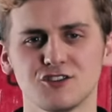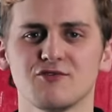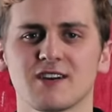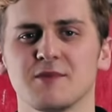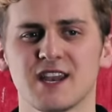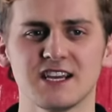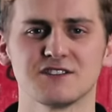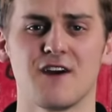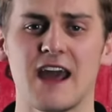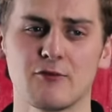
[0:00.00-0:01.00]
go-to
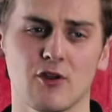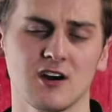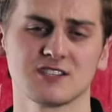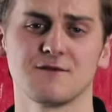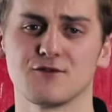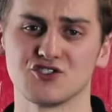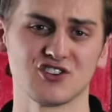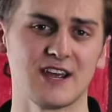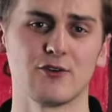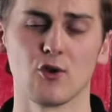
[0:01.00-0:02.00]
recommendation for anyone asking for a
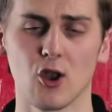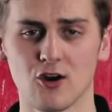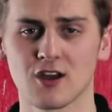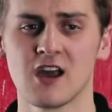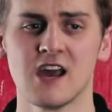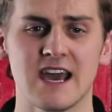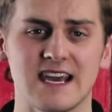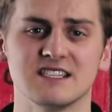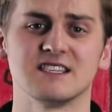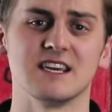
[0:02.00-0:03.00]
chain or lock
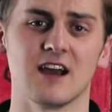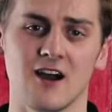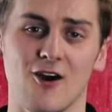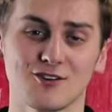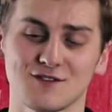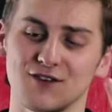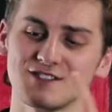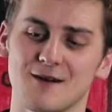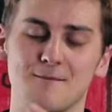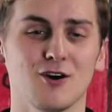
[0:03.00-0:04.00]
is the
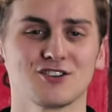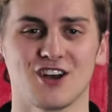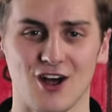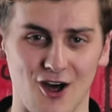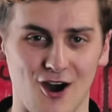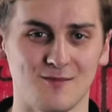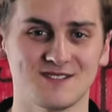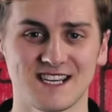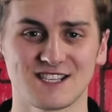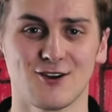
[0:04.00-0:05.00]
Oxford Boss Alarm
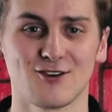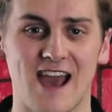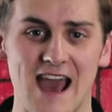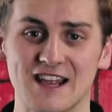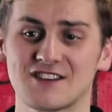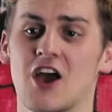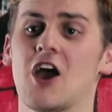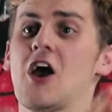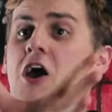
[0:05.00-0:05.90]
Disc Lock and